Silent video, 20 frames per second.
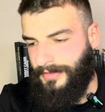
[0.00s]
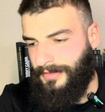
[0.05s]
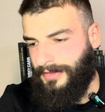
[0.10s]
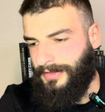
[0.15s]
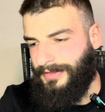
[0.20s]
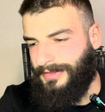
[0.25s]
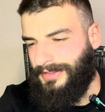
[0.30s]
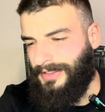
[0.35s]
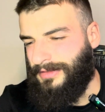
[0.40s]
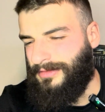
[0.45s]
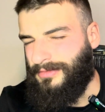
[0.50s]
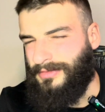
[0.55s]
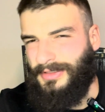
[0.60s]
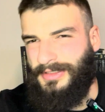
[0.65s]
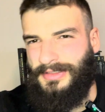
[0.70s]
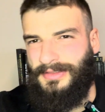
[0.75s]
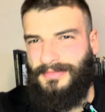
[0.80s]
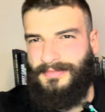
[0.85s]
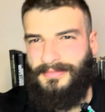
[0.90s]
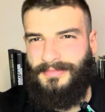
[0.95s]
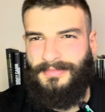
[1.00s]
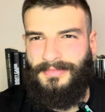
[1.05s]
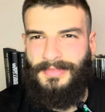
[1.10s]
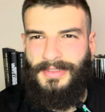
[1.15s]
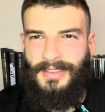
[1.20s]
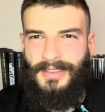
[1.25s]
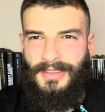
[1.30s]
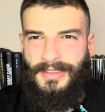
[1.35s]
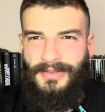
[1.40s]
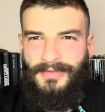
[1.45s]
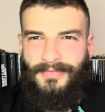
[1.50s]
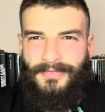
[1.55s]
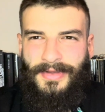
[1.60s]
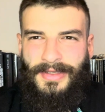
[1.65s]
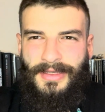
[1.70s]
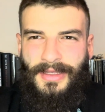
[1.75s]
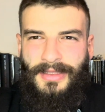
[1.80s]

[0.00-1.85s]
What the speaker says: Hedonism. Very